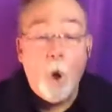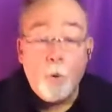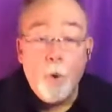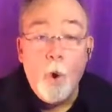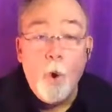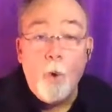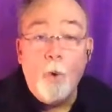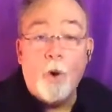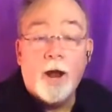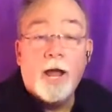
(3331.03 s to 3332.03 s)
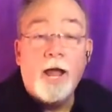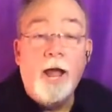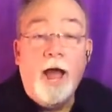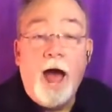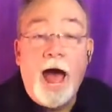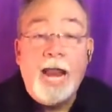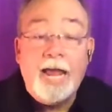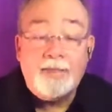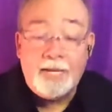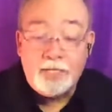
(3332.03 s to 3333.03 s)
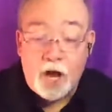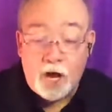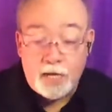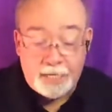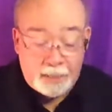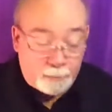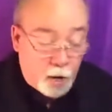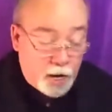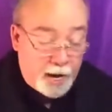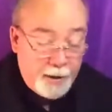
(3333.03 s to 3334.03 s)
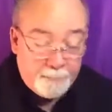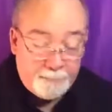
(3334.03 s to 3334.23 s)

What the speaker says: Woohoo! I like that song because it's perky.